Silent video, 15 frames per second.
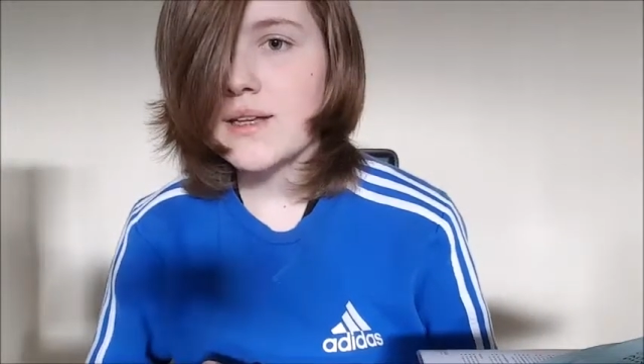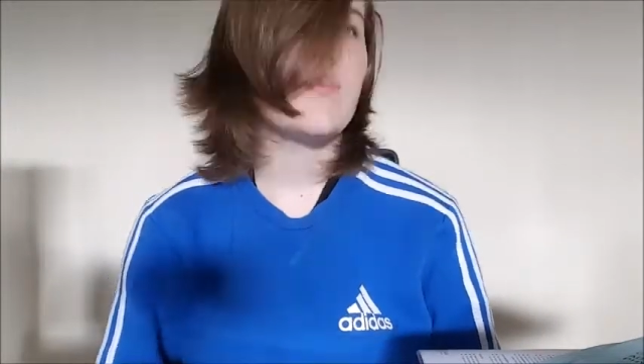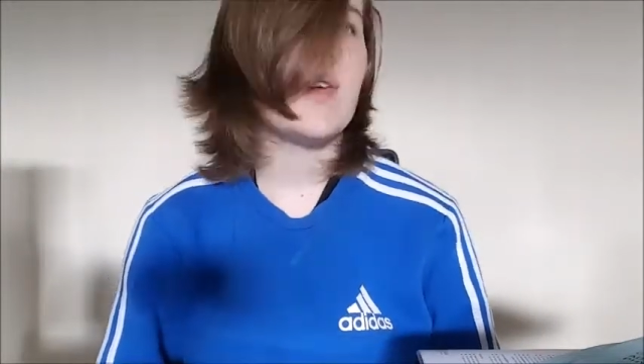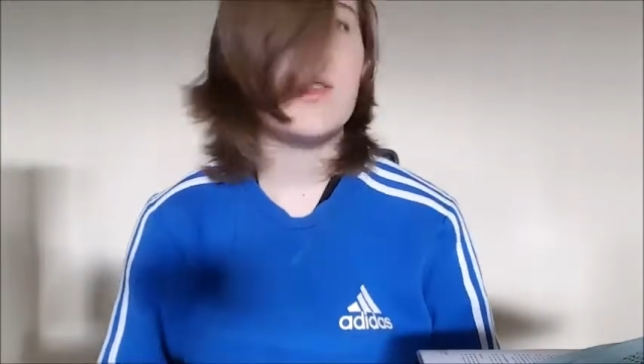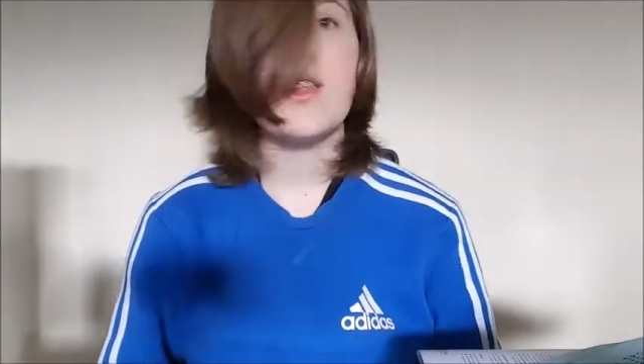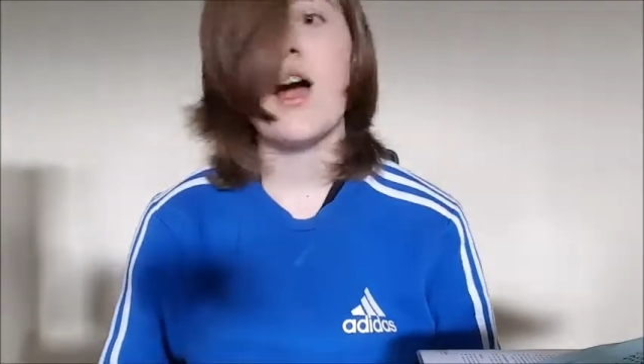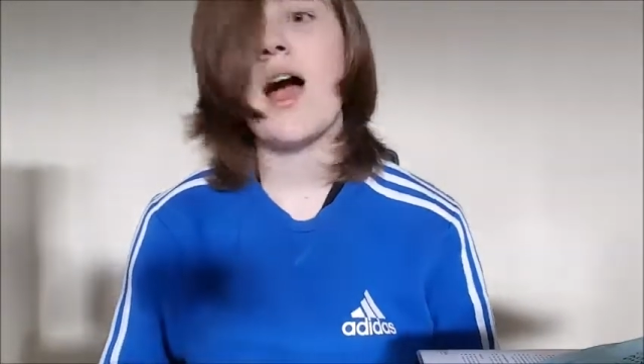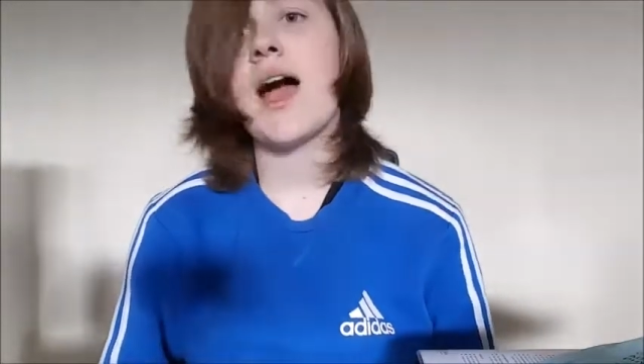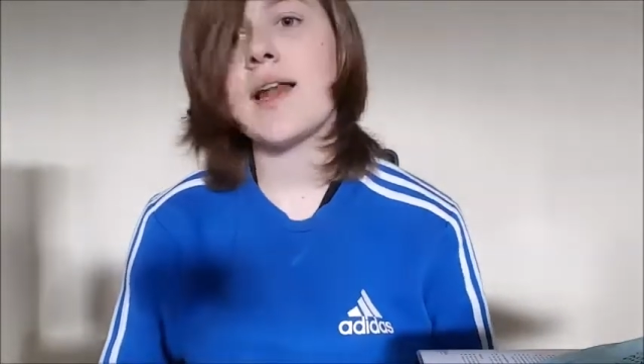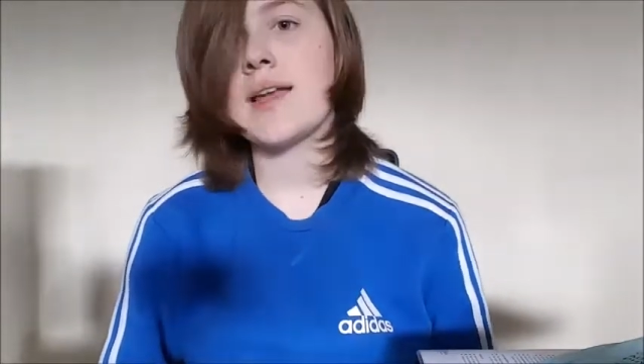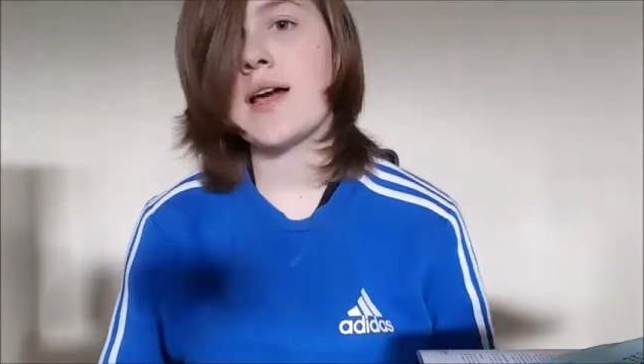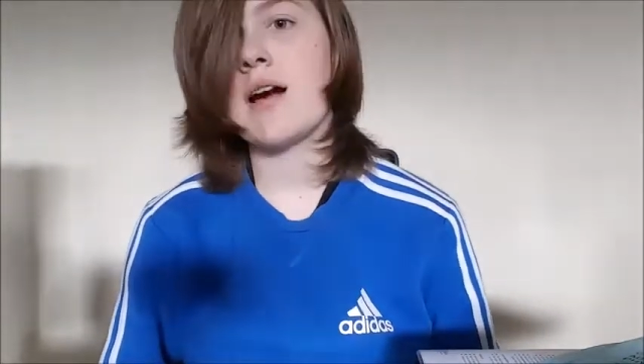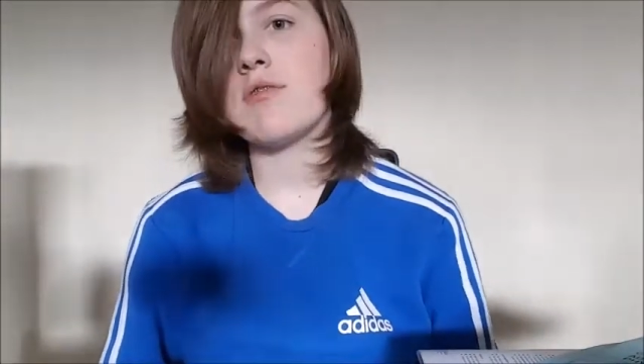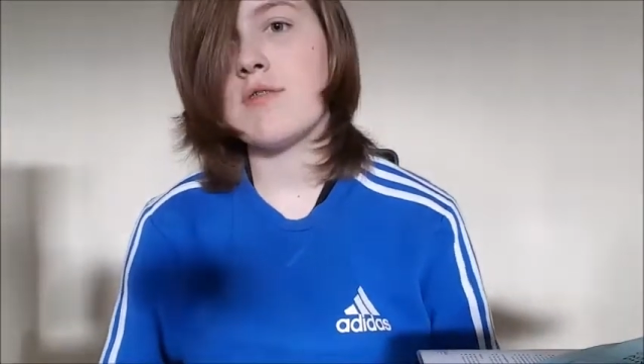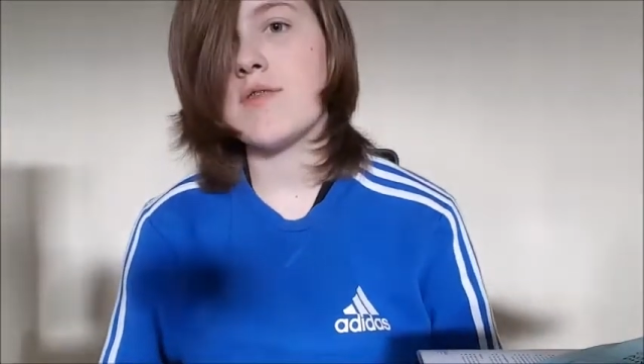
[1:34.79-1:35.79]
They start
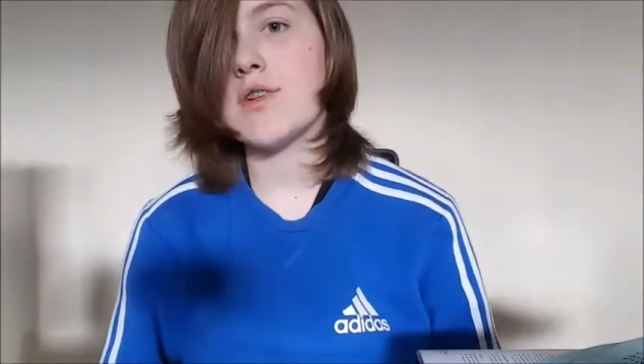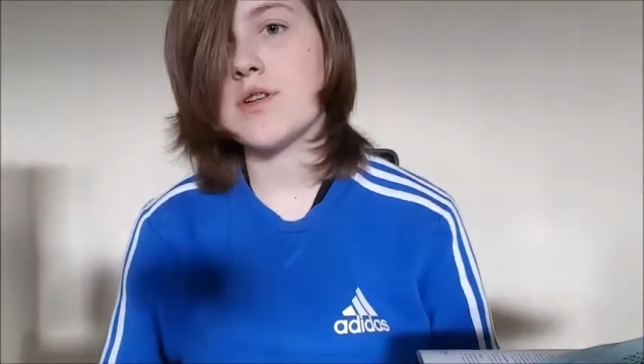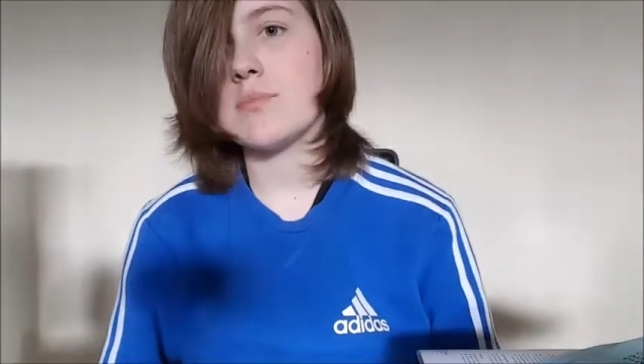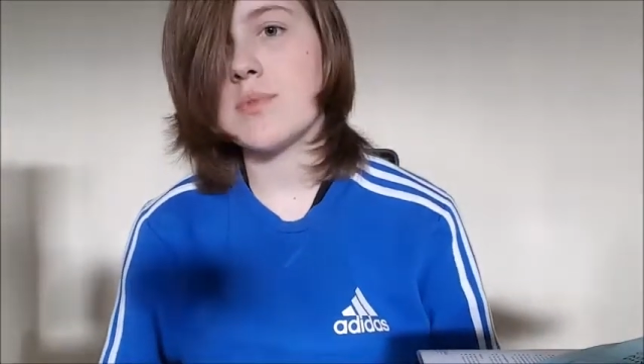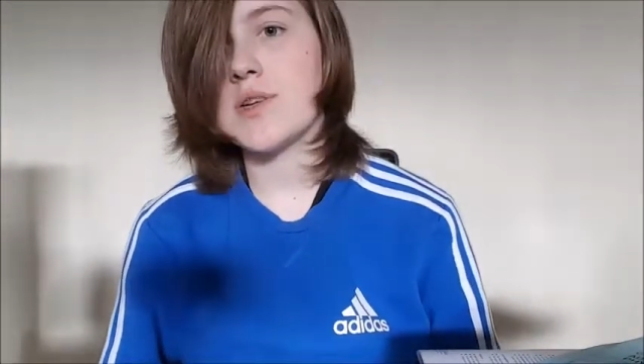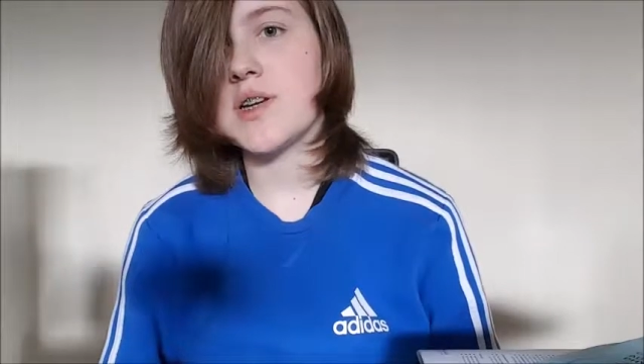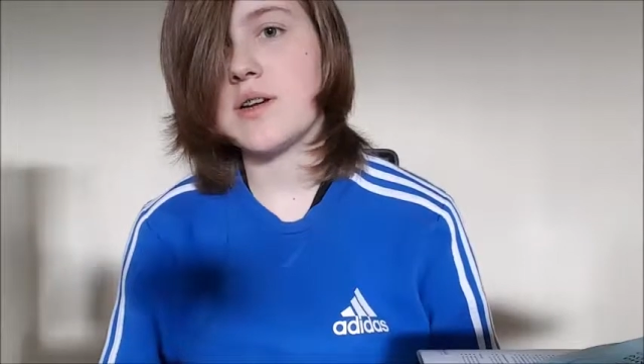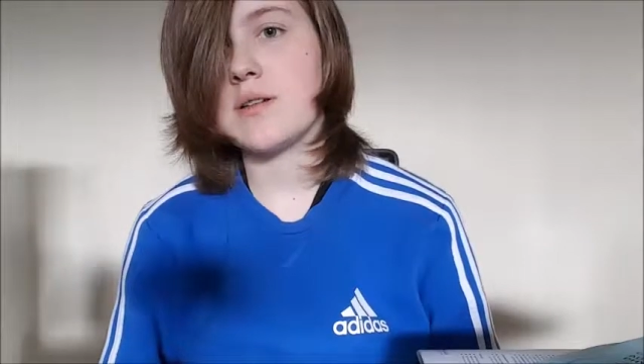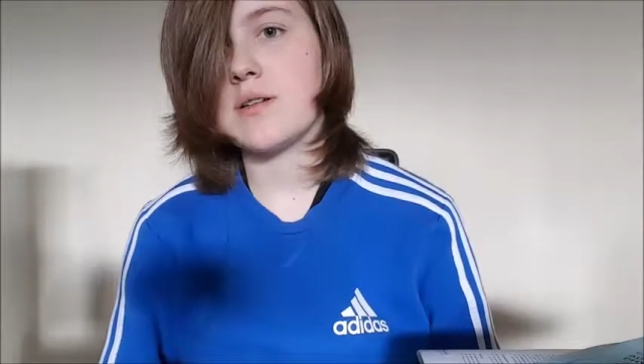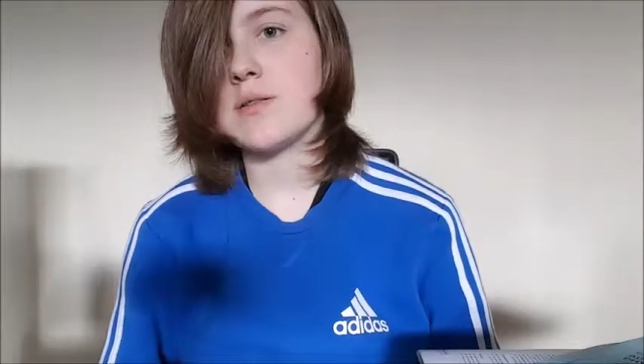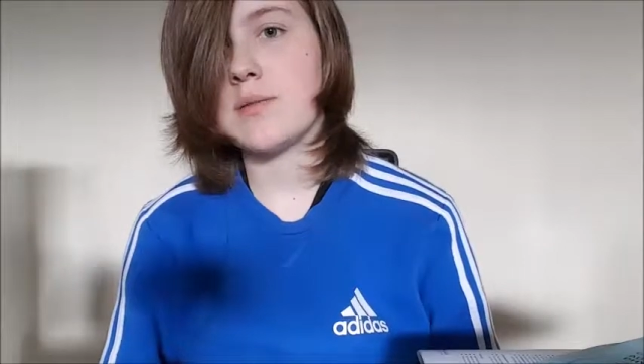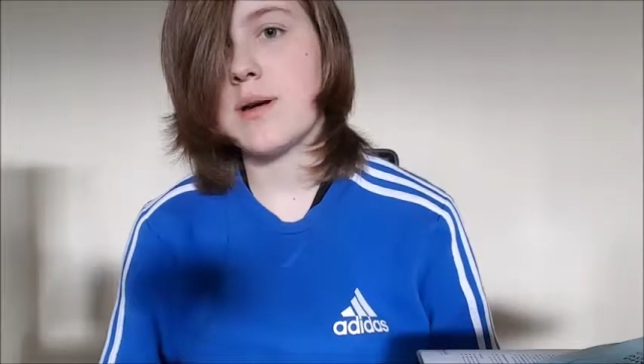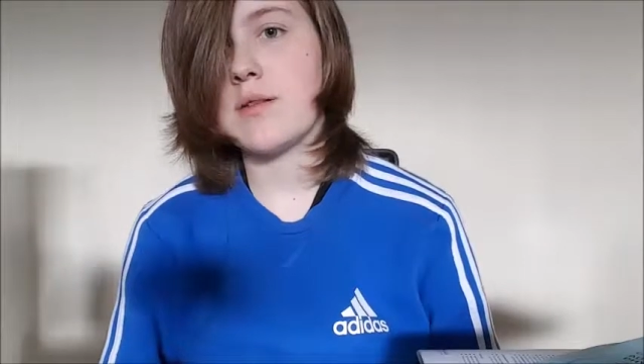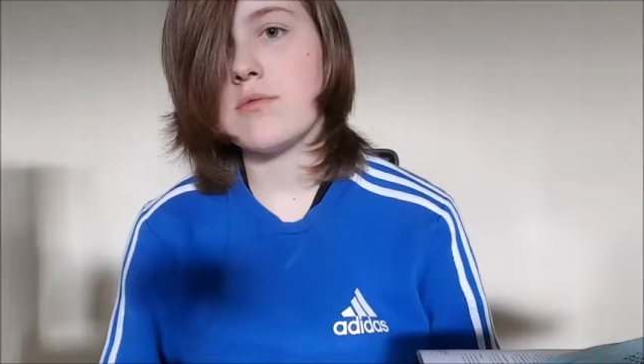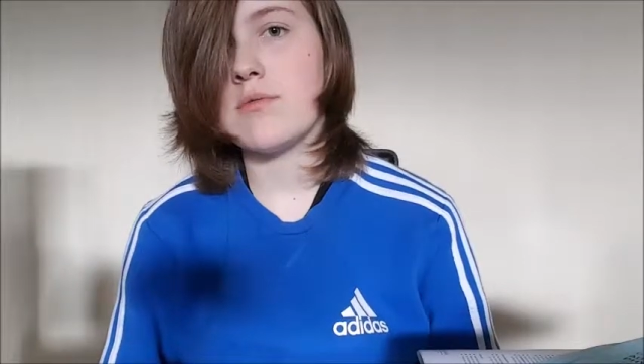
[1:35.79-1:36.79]
handing out revision material
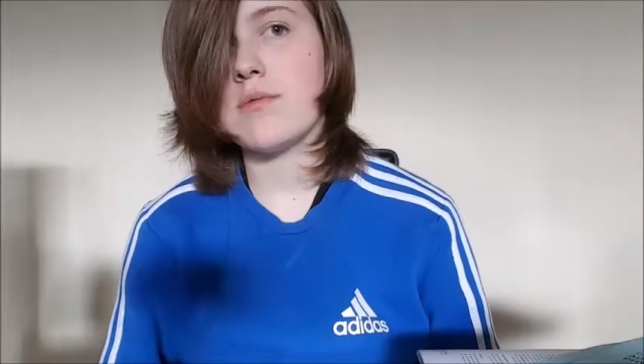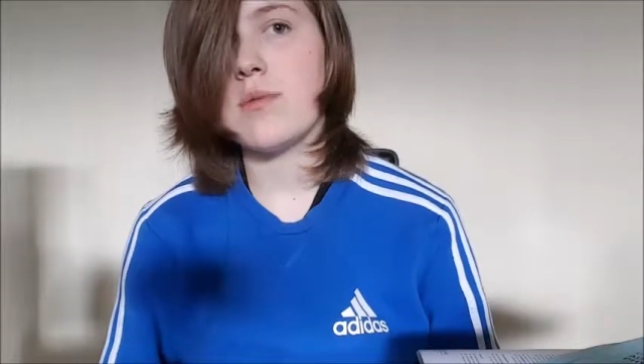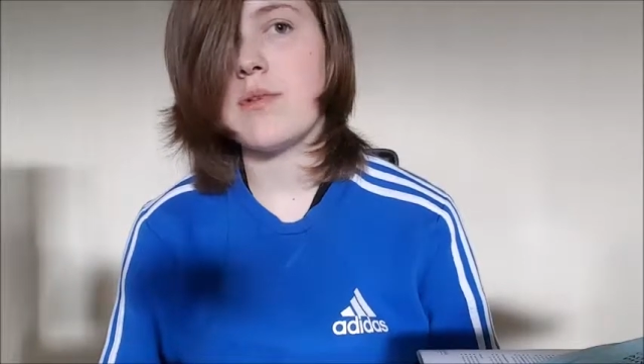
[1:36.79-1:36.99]
as well,